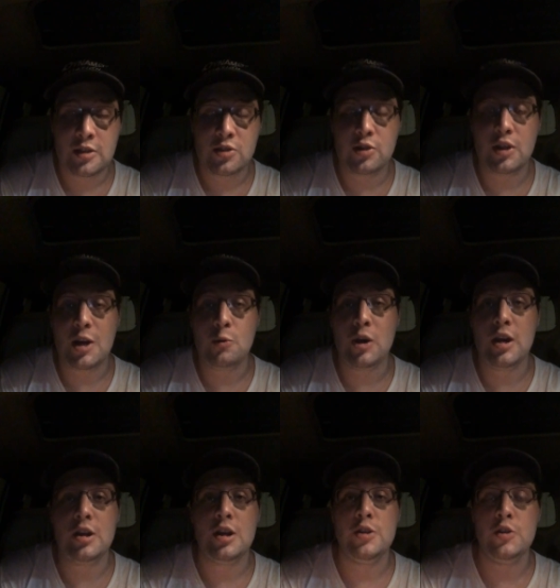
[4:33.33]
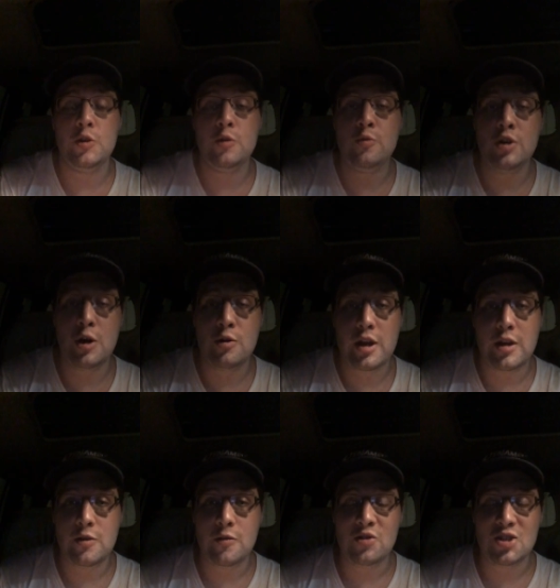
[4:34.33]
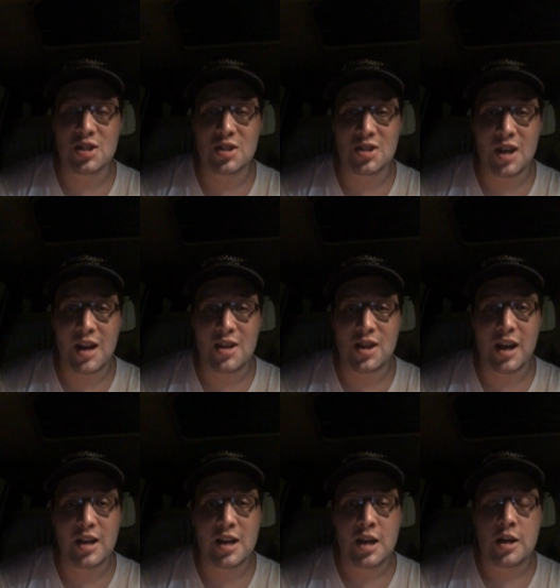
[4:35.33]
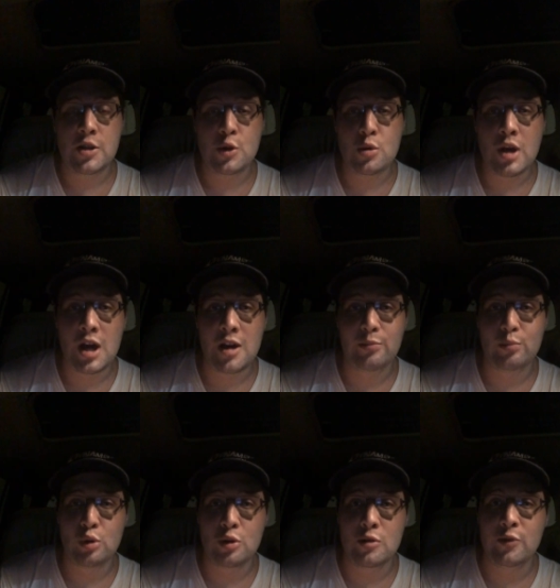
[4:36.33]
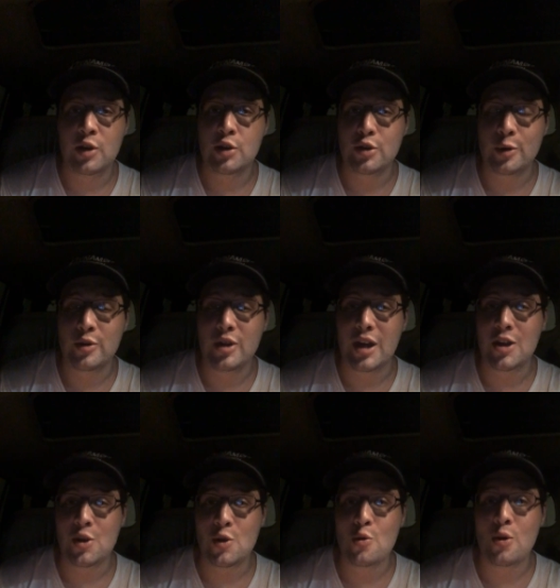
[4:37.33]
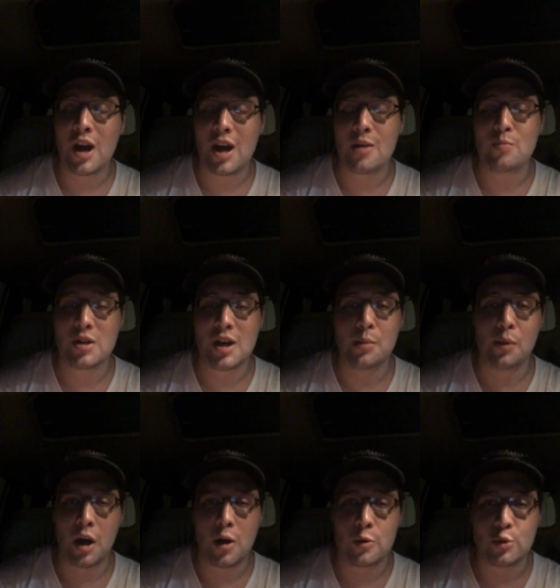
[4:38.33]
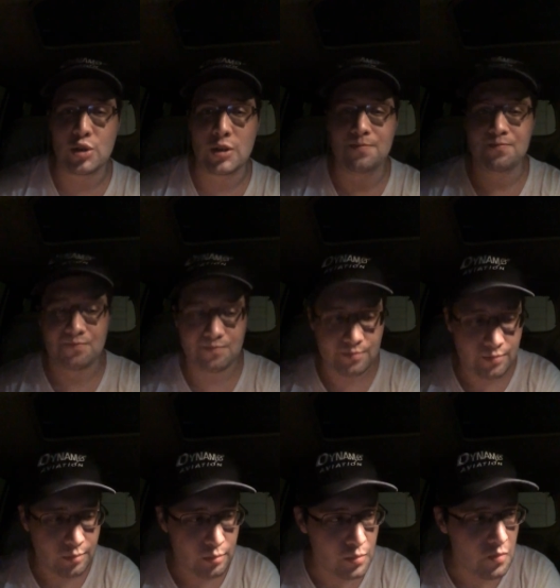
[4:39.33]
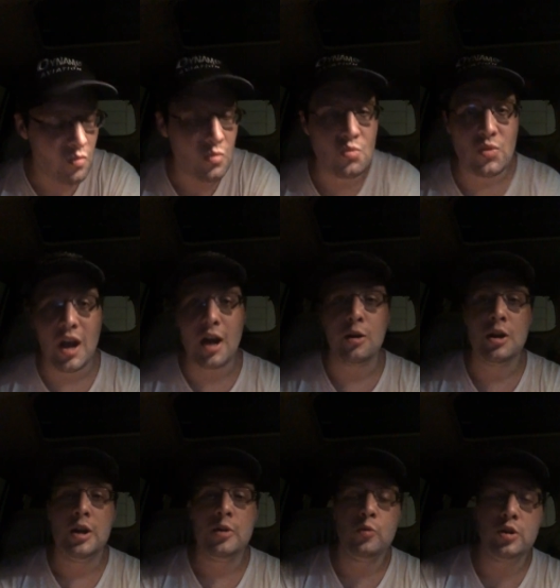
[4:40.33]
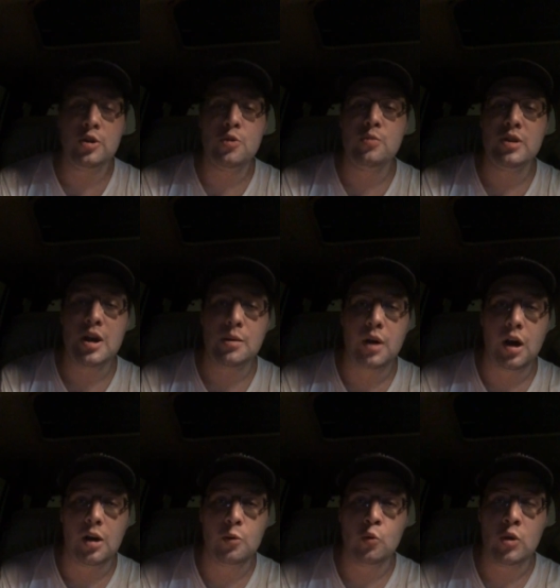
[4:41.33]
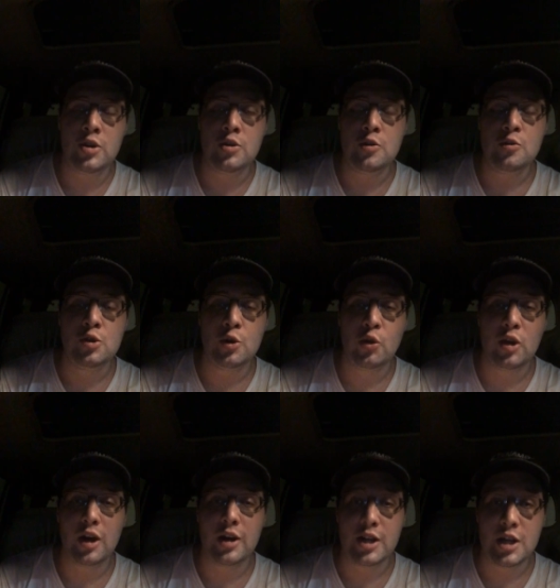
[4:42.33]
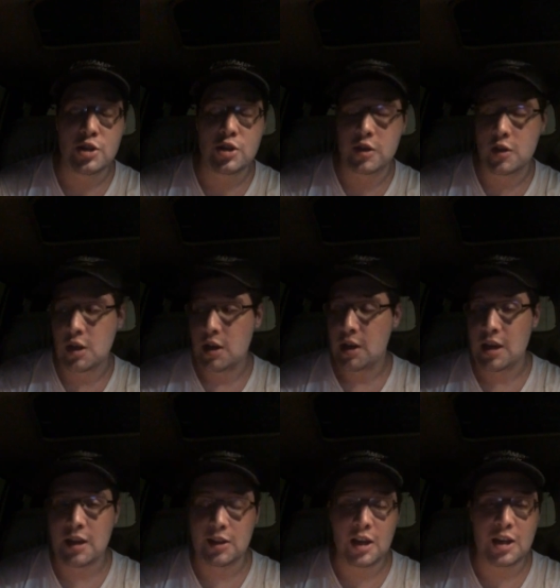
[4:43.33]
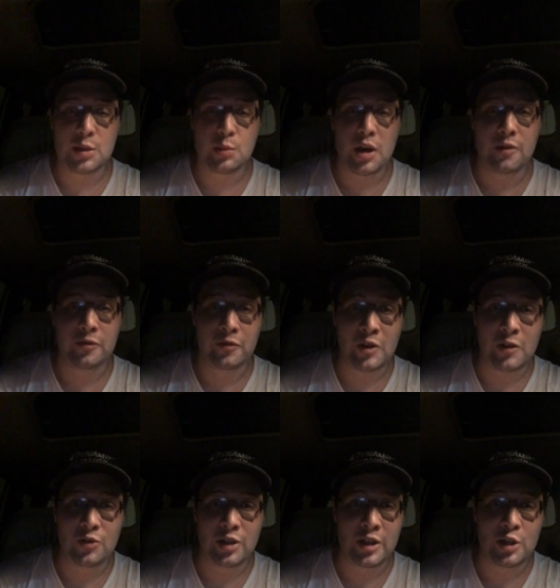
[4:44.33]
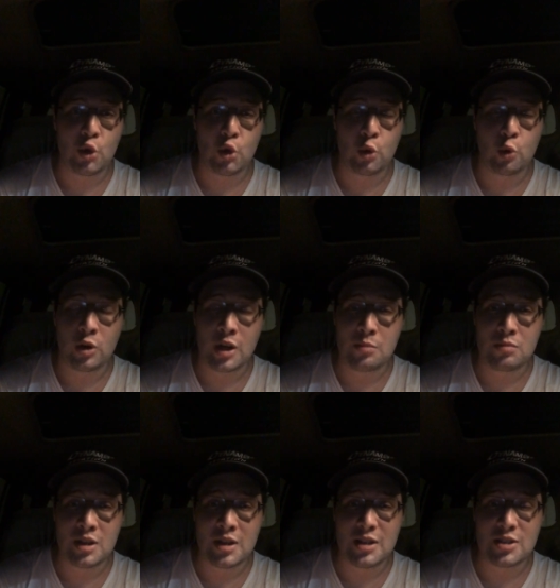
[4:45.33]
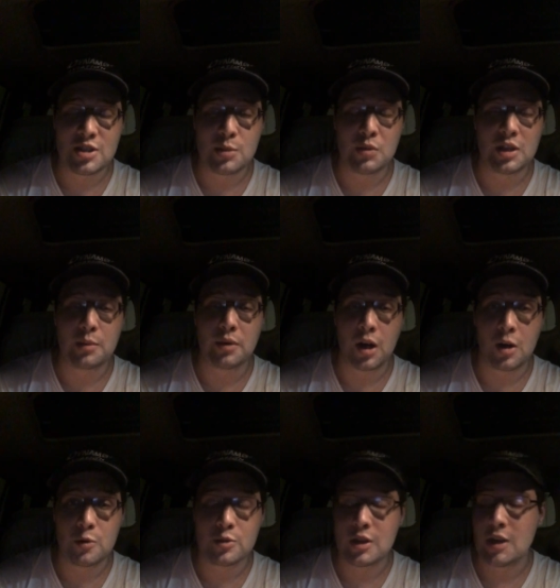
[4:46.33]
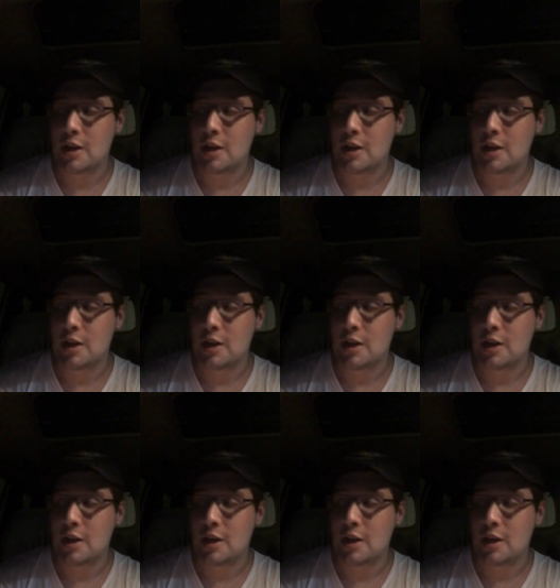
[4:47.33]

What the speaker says: So that way, you know that you've signed that. You have proof showing that you have become a host. Now, when you do the audition, it takes about 15 to 20 minutes to become a host.